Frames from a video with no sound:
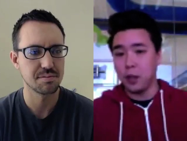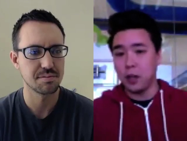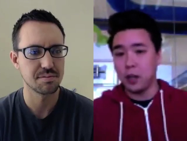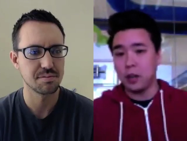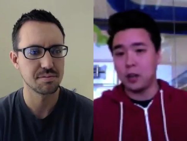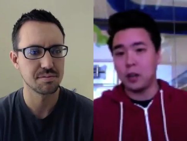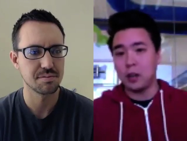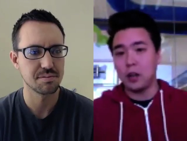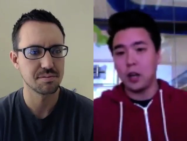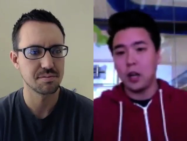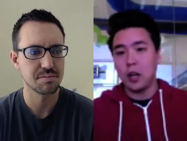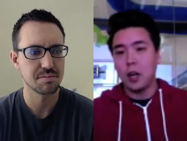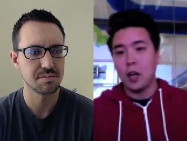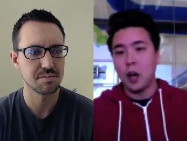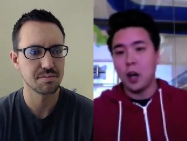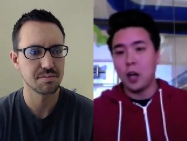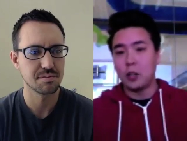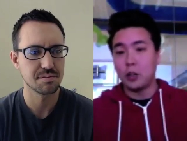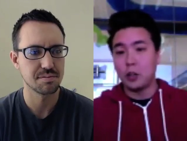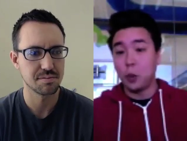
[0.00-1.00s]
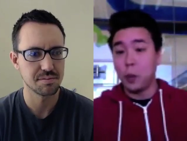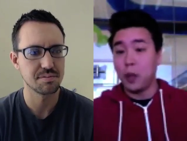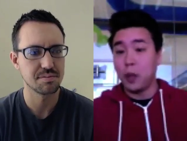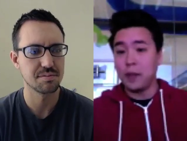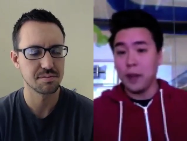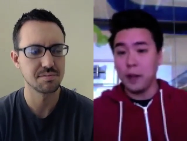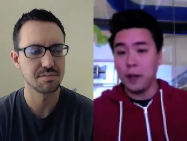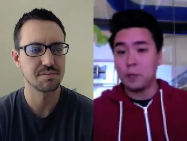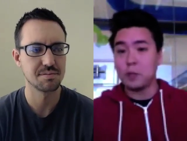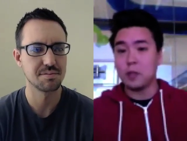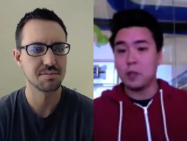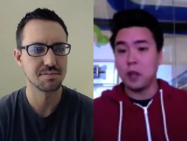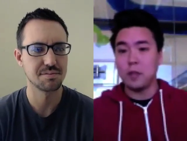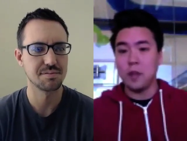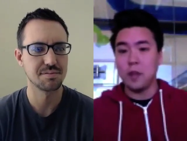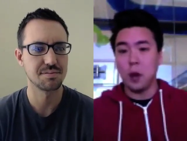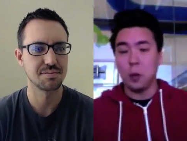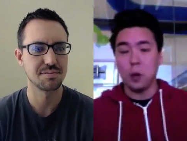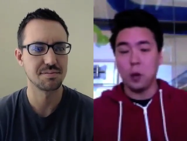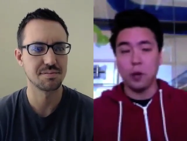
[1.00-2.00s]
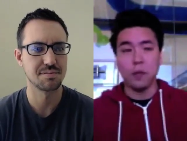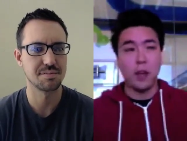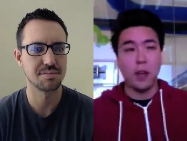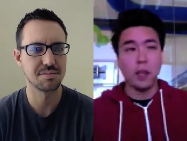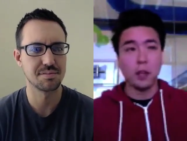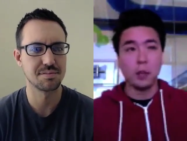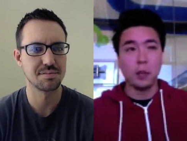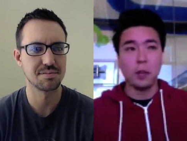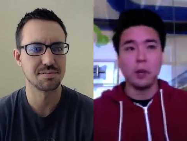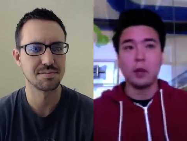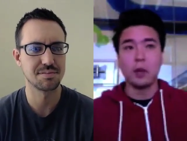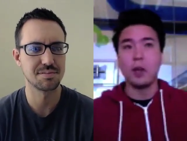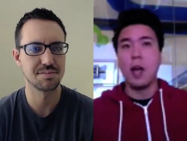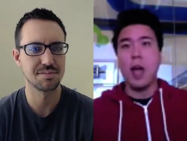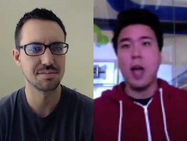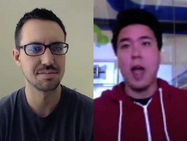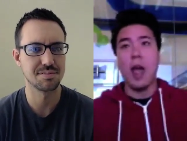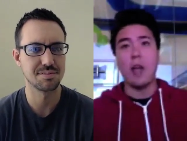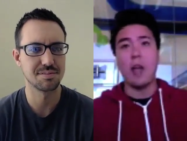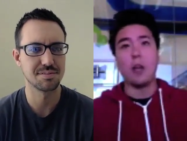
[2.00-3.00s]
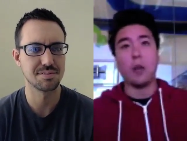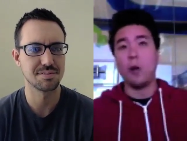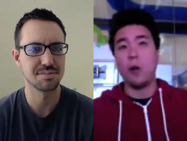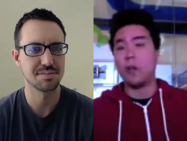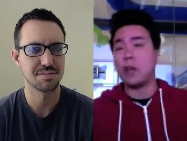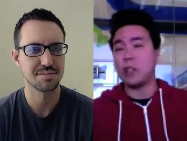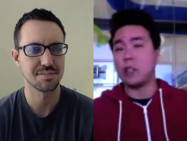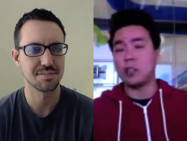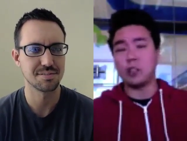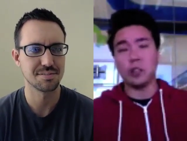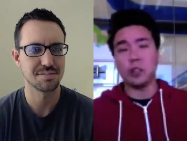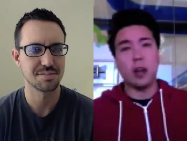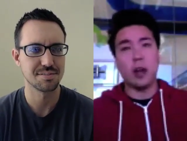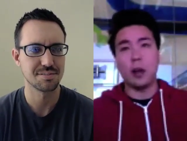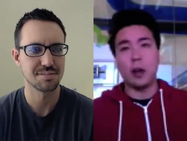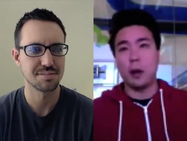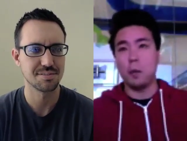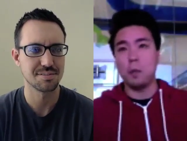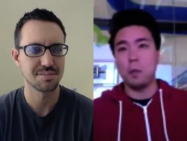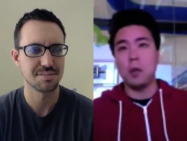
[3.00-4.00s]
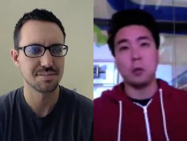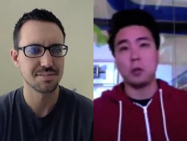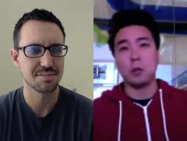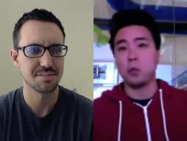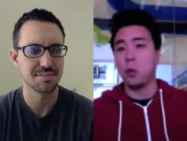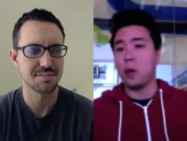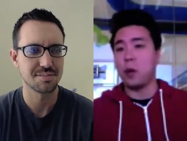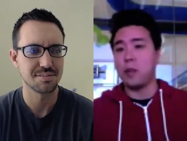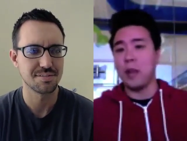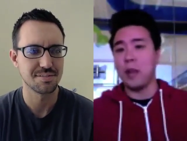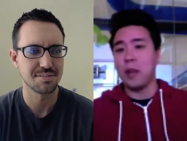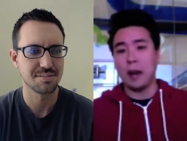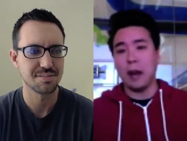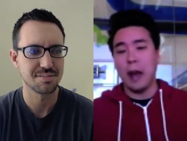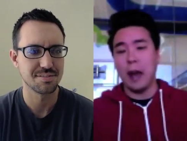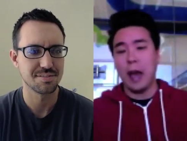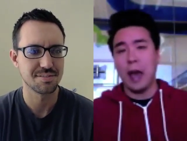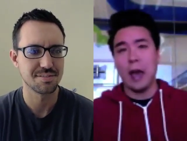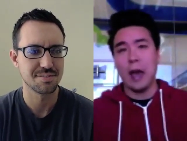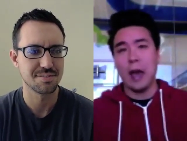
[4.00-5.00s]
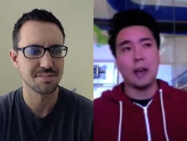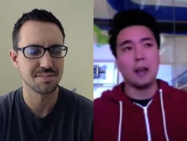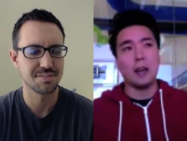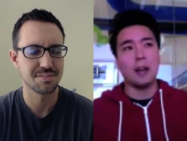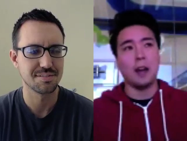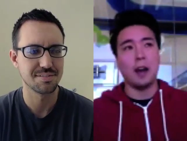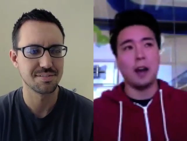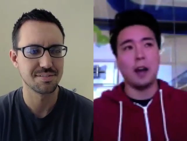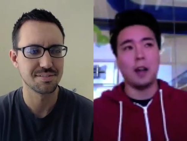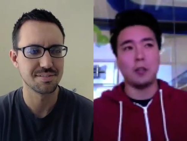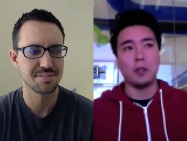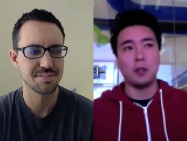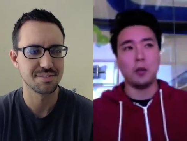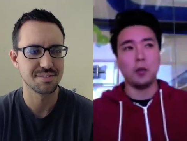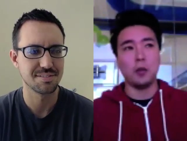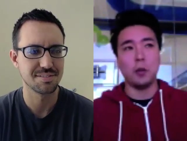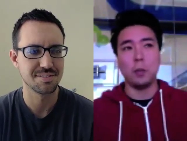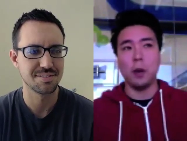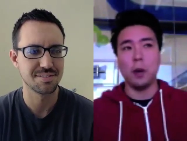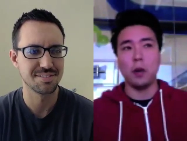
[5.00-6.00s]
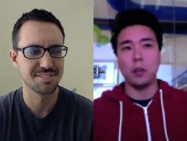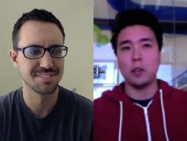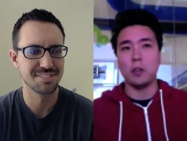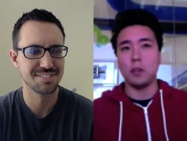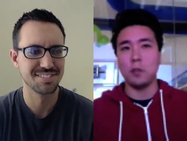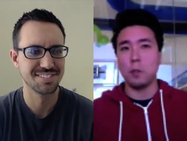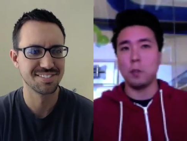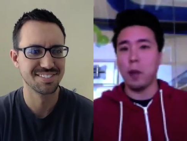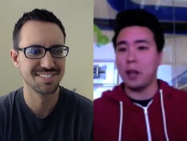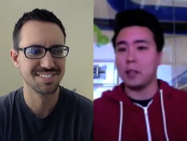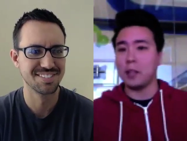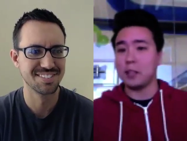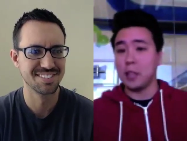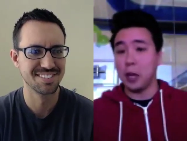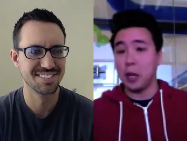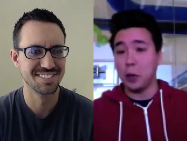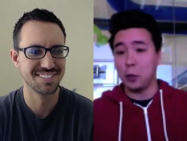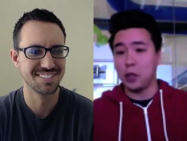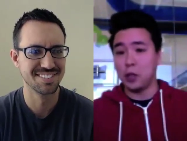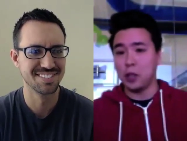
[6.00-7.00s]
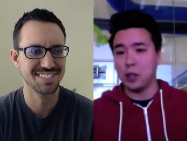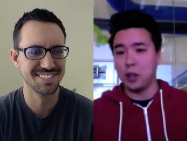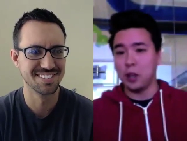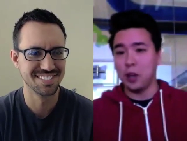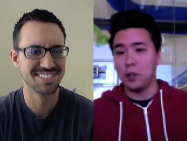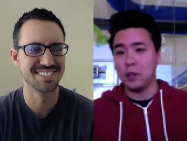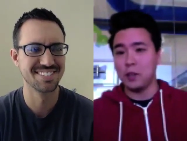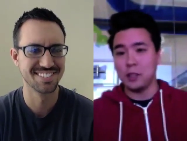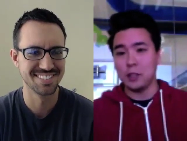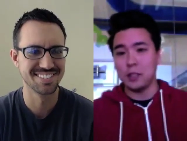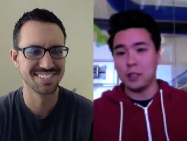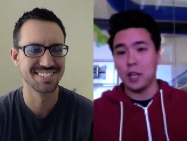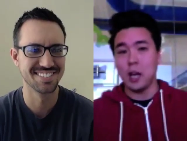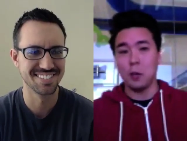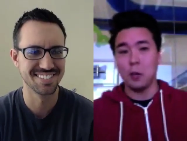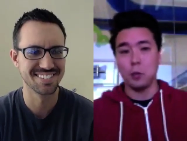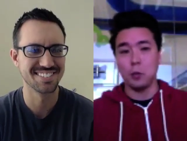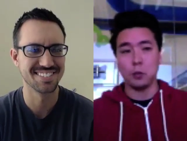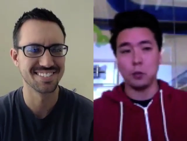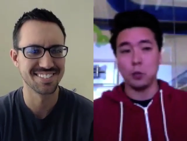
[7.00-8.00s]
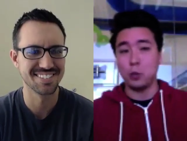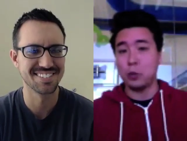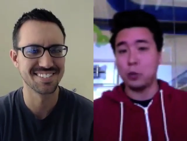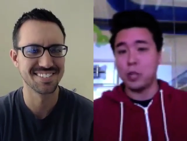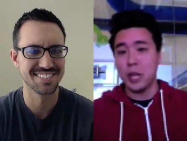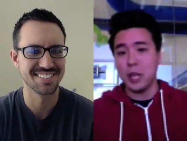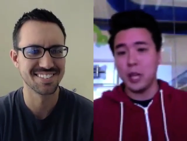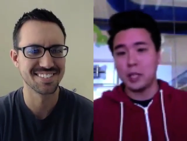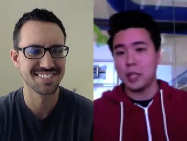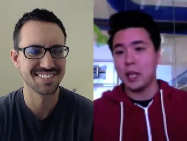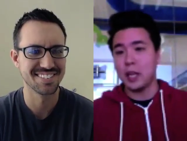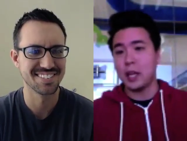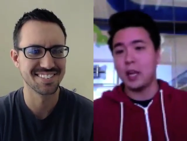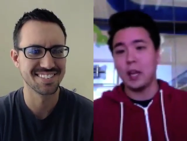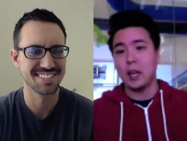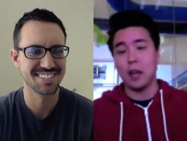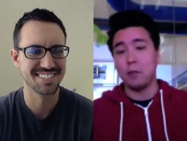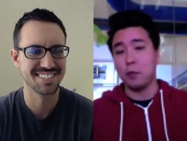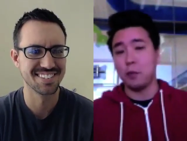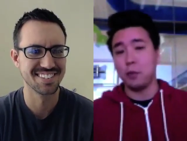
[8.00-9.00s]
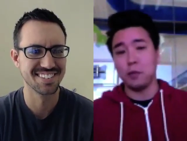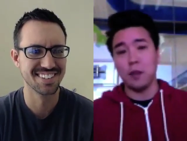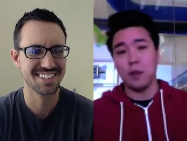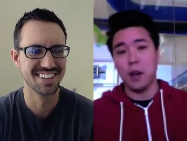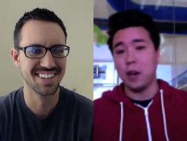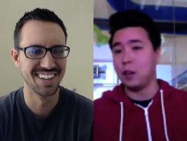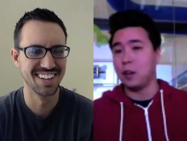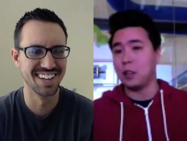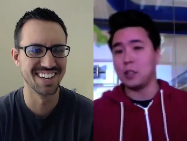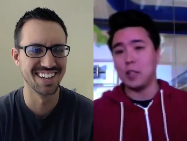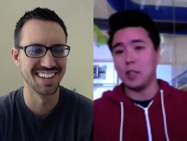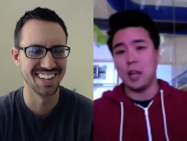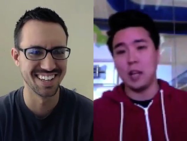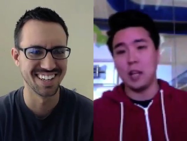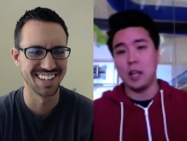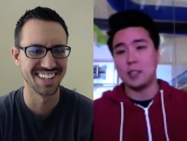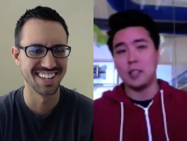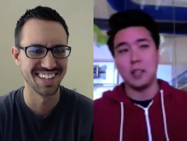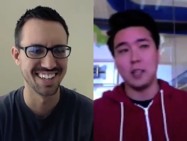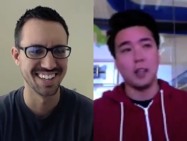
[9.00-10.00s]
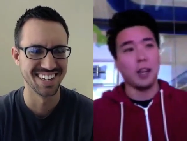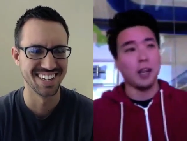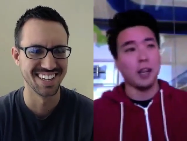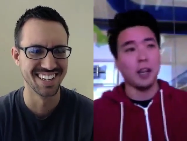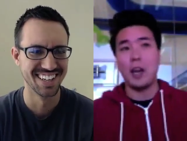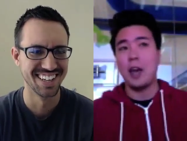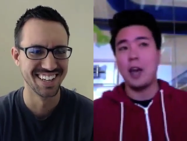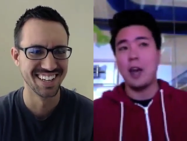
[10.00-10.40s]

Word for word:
Speaker 1: letter uh, domain names that were available. And the one that stuck out at me was one that had uh, two components of bands that I really loved at the time, which was Wu Tang Clan and Foo Fighters. And I said, like,